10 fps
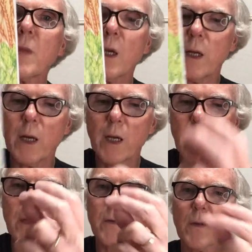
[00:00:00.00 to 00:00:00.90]
In any
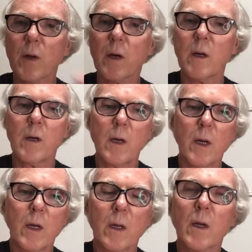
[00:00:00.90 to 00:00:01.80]
case,
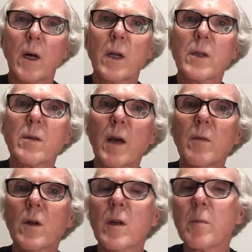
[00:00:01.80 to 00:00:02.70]
have a
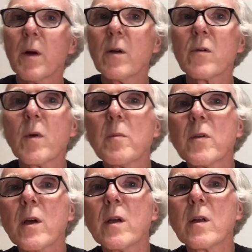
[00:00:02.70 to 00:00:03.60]
look at Baeren's
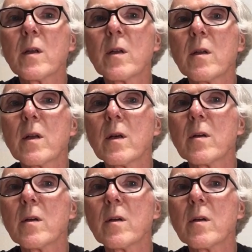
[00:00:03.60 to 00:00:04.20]
website and